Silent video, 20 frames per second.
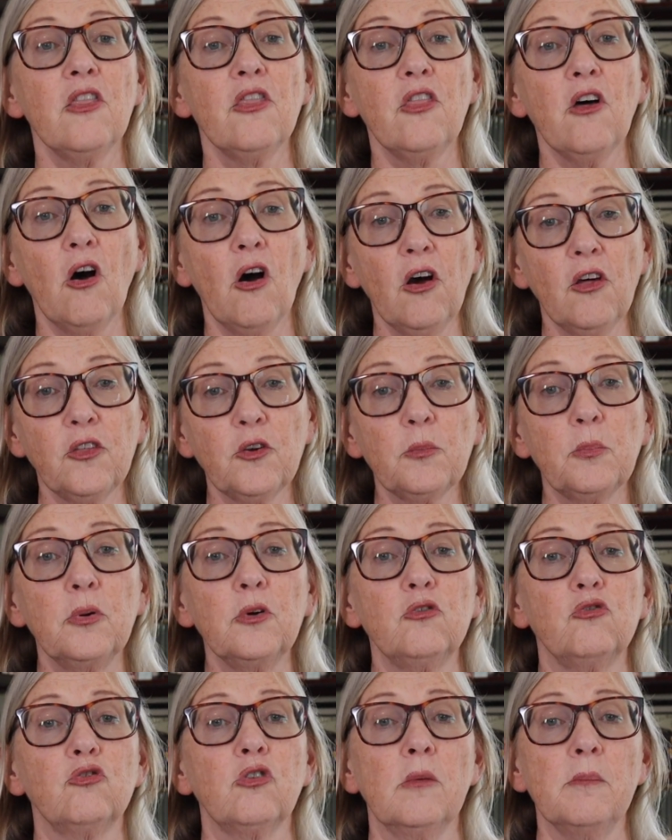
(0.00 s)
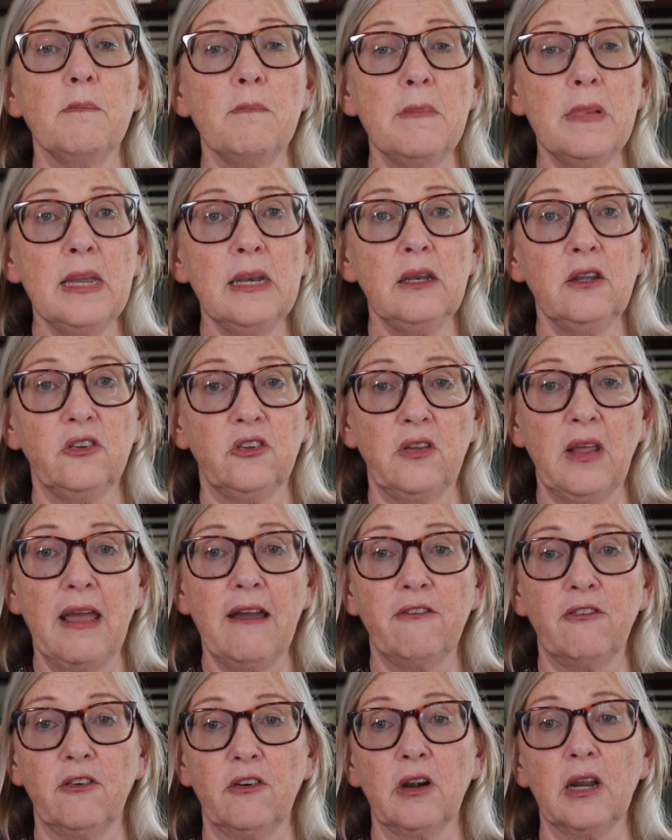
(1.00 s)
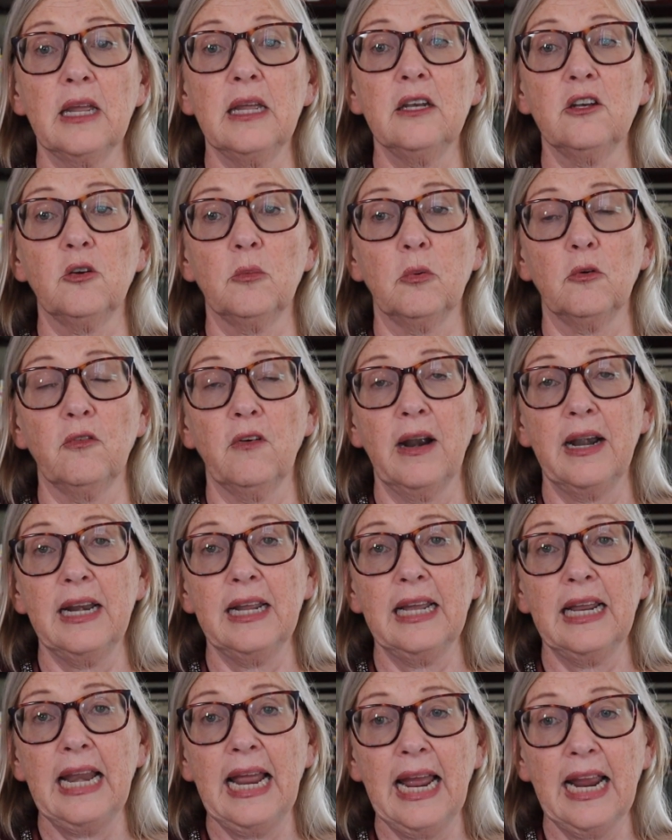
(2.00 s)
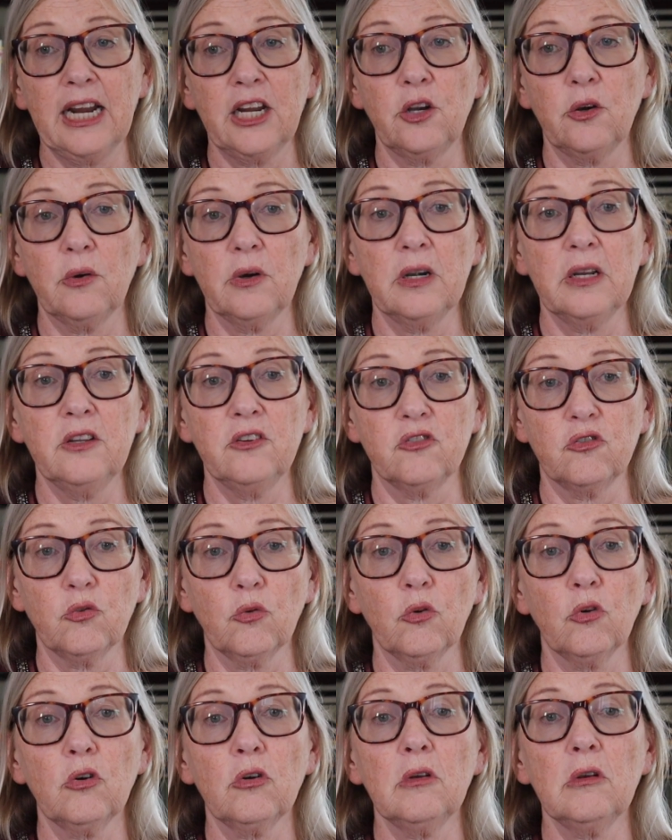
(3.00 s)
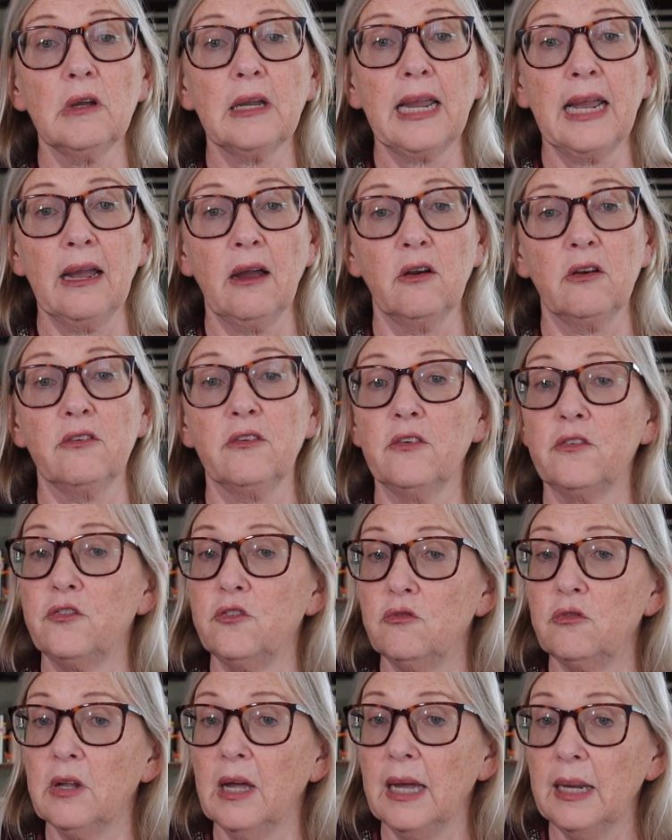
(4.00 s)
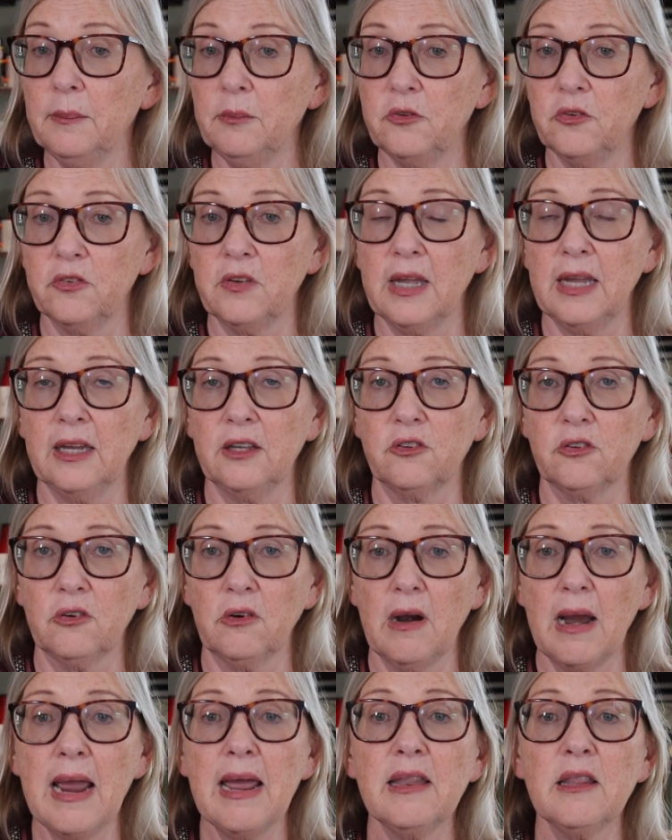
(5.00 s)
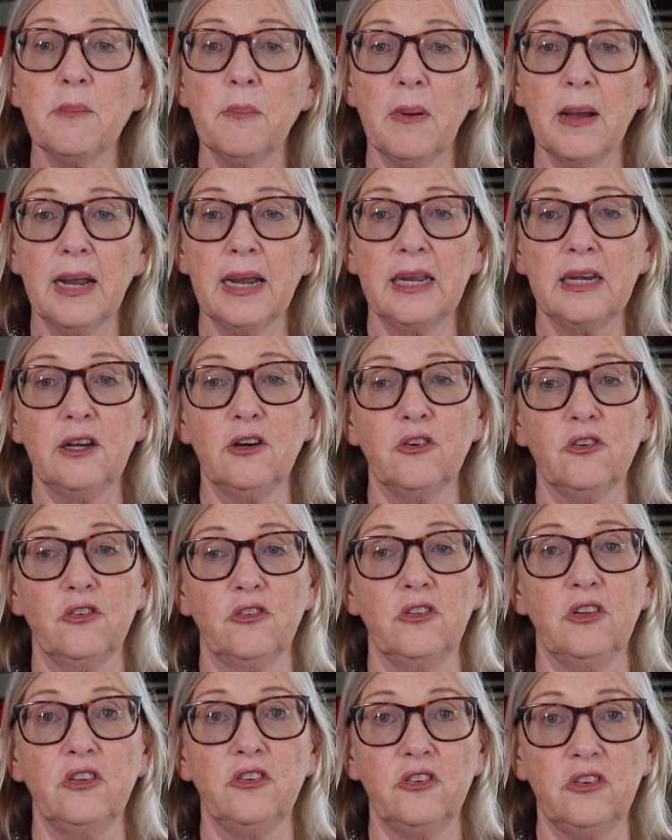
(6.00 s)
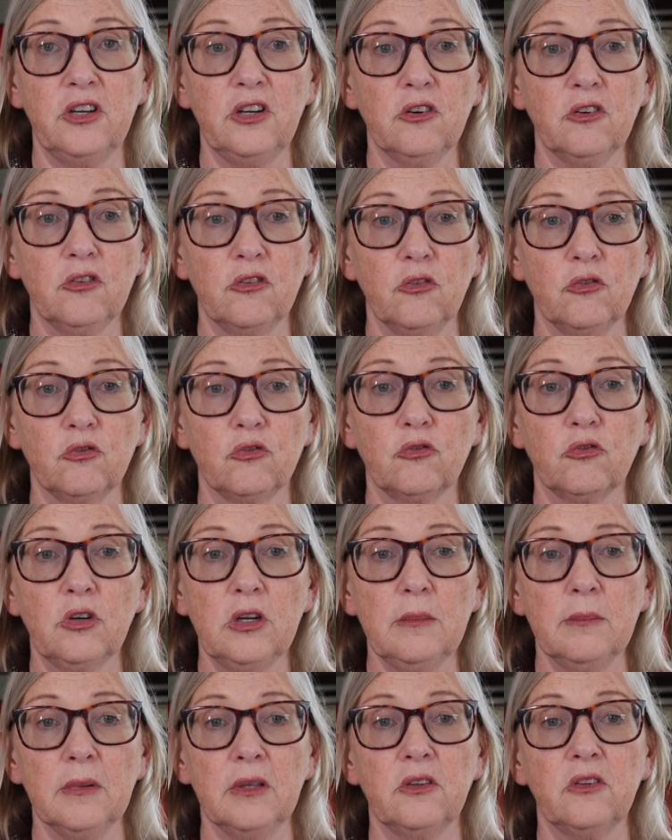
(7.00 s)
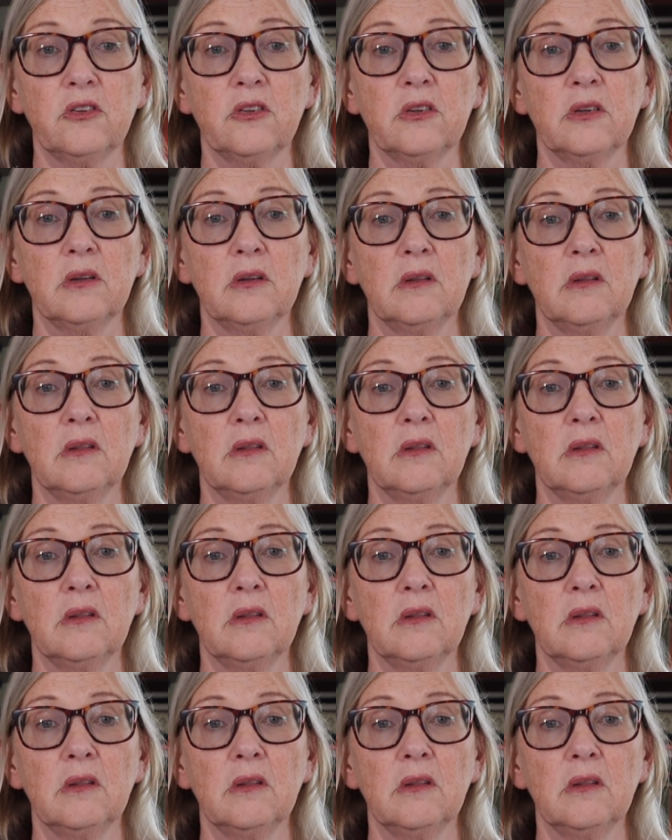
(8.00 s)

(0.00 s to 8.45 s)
The author put tremendous effort into providing an accurate historical account of a few types of cancer and the pioneers that steered those treatments.